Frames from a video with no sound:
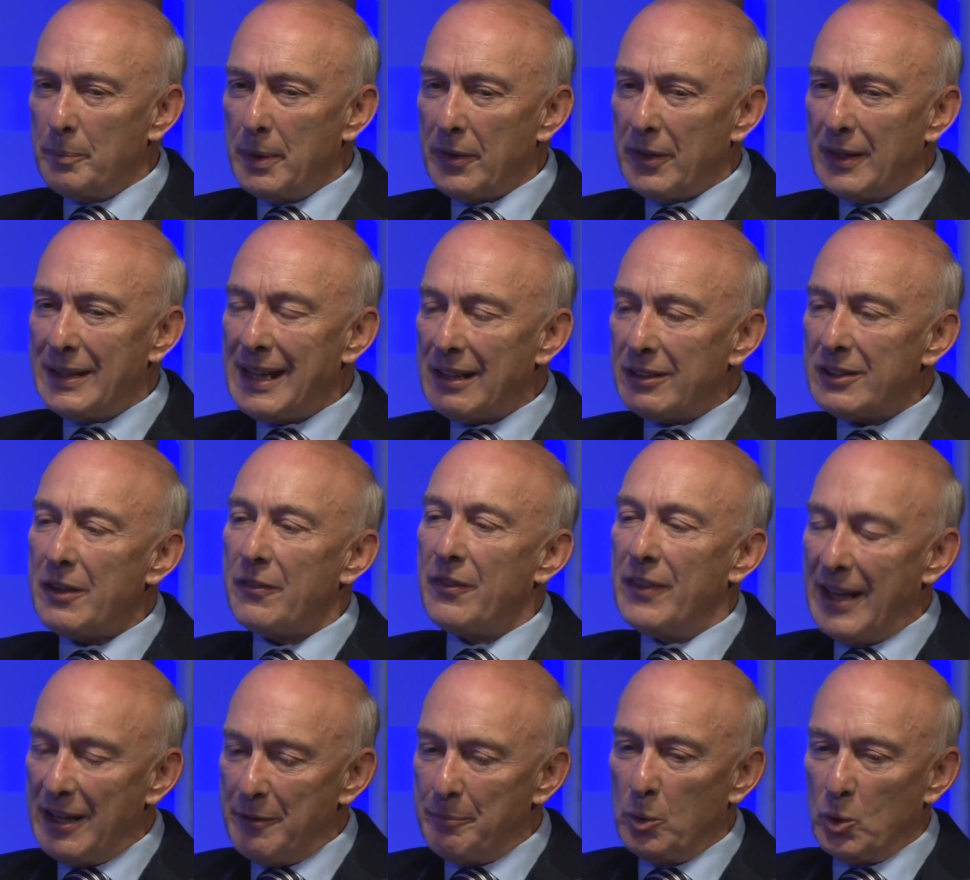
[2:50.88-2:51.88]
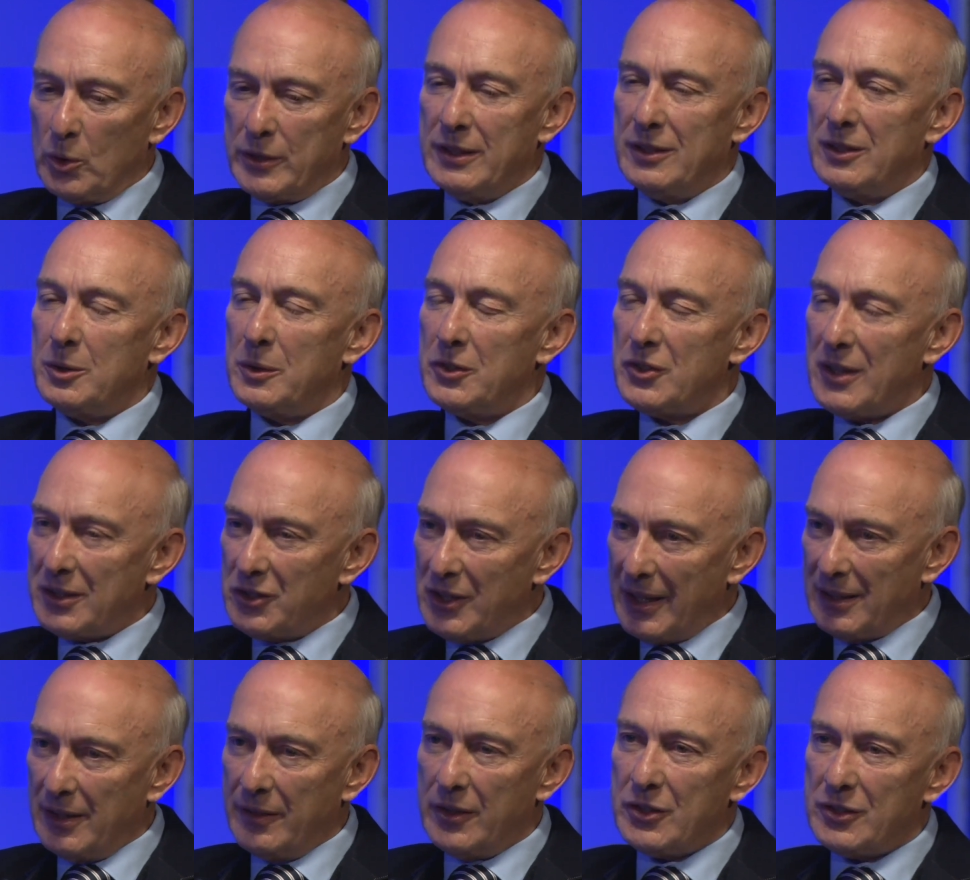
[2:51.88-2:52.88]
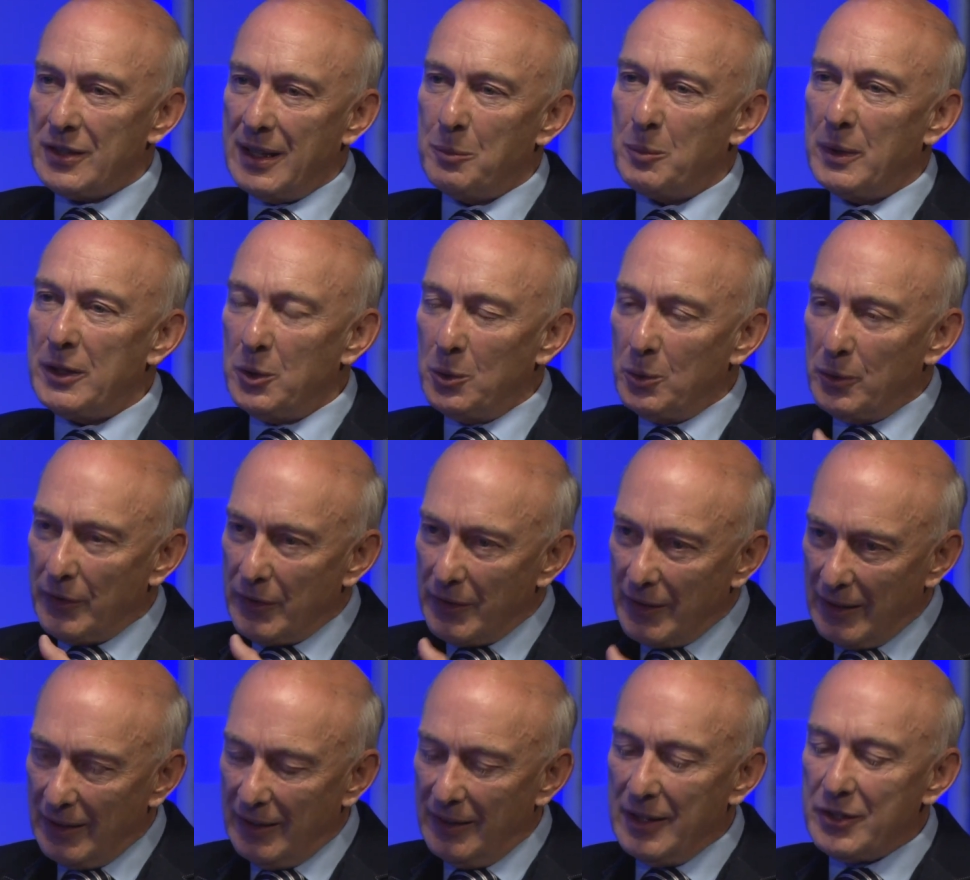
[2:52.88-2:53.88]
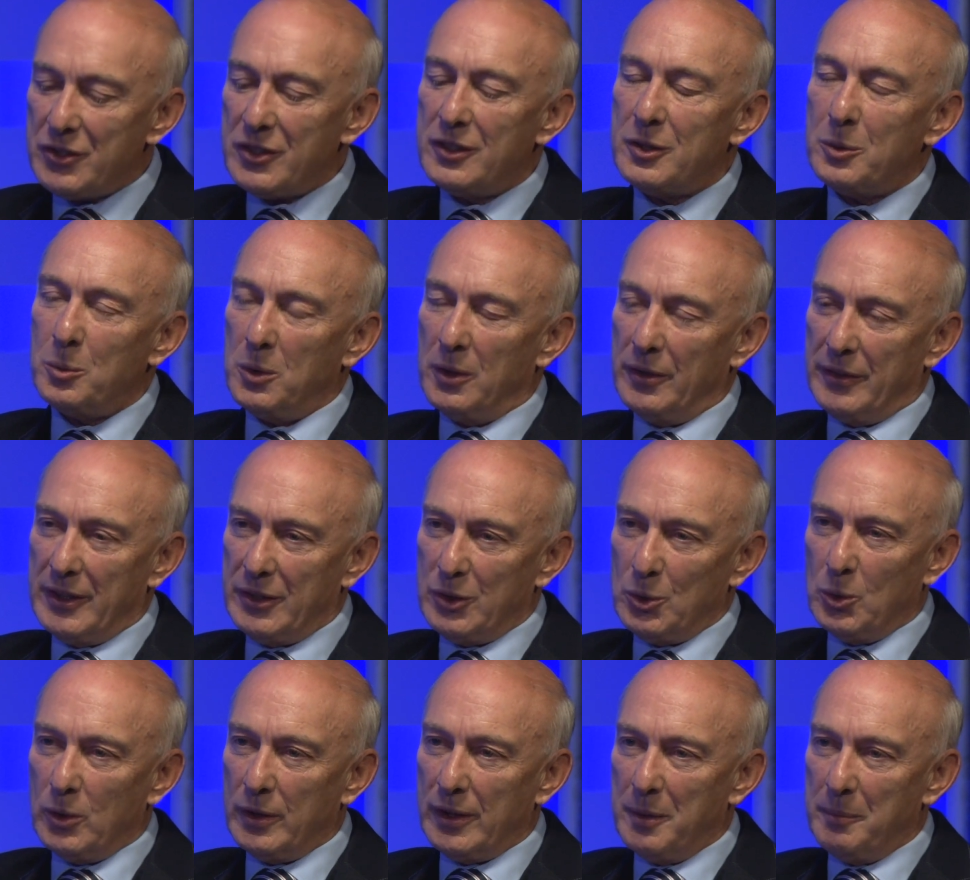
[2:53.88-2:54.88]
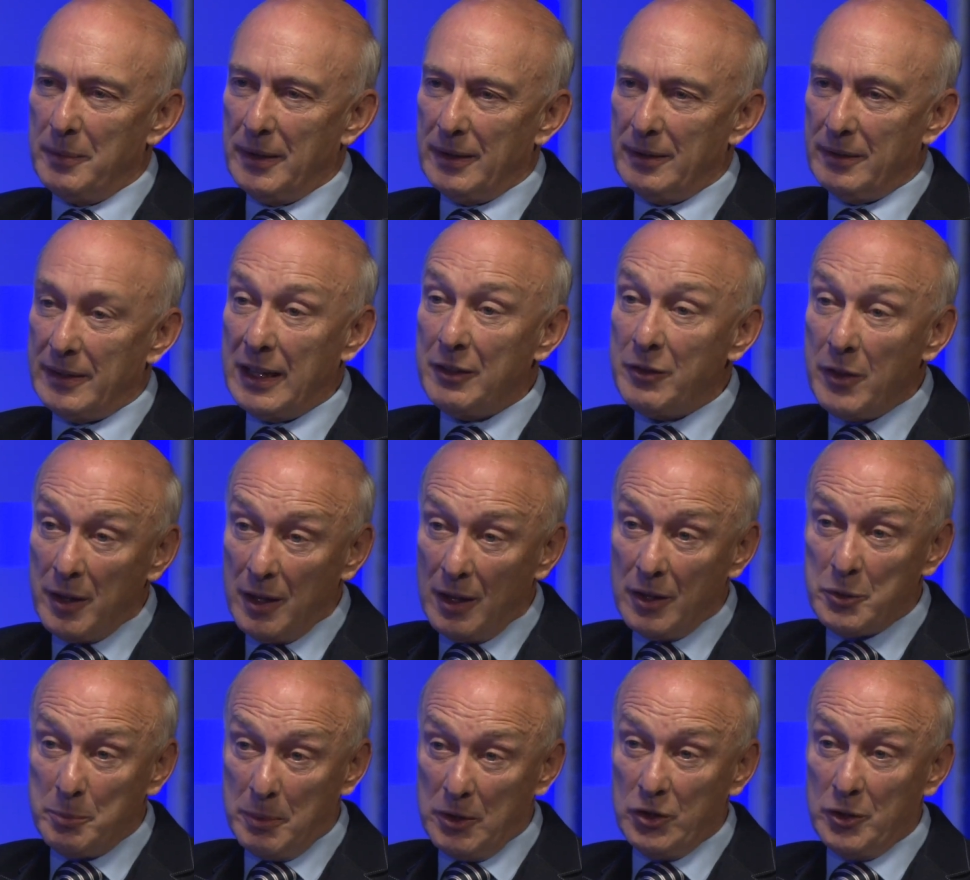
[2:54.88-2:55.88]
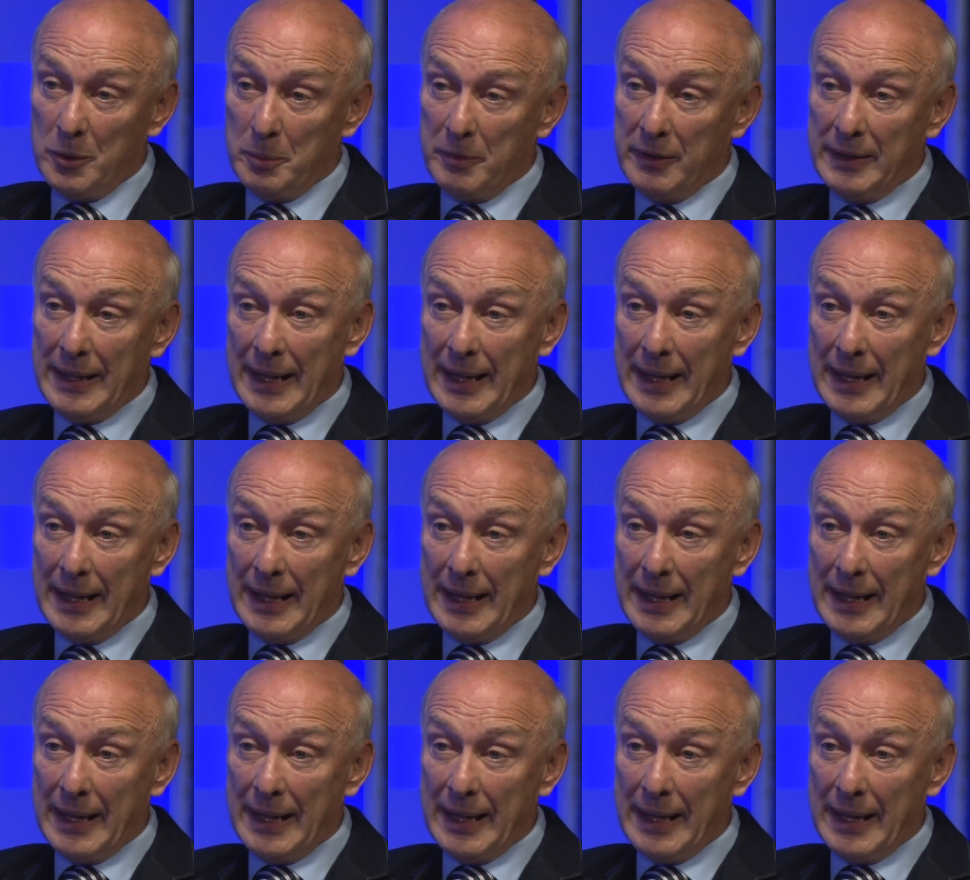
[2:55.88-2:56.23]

narrative they're bought into is exactly the same. When you listen to what they're talking about, even the Archbishop of